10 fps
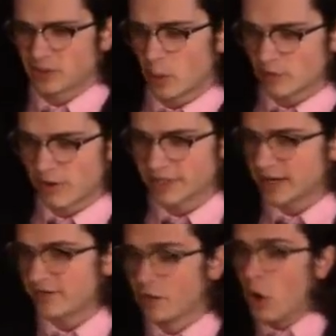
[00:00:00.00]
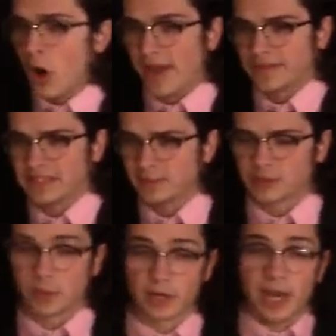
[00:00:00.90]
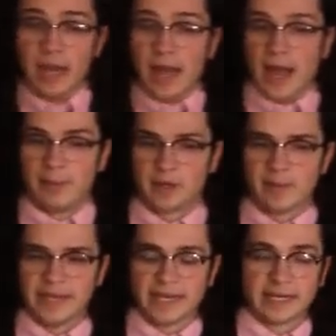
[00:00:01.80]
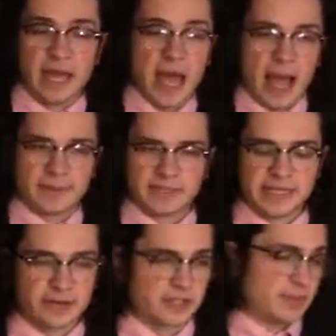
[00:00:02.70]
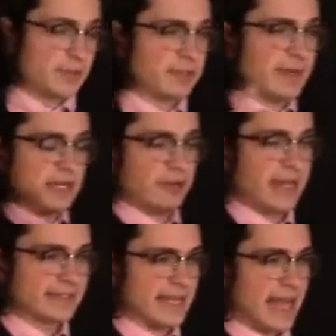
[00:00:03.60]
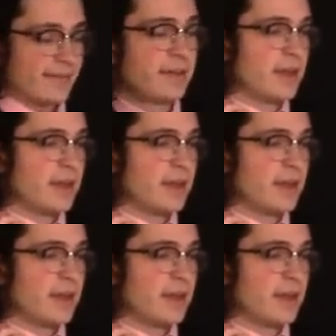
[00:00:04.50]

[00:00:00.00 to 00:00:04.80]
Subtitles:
a quick rundown of how this is supposed to work. I'm a comedian. I'm here supposed to make you guys laugh.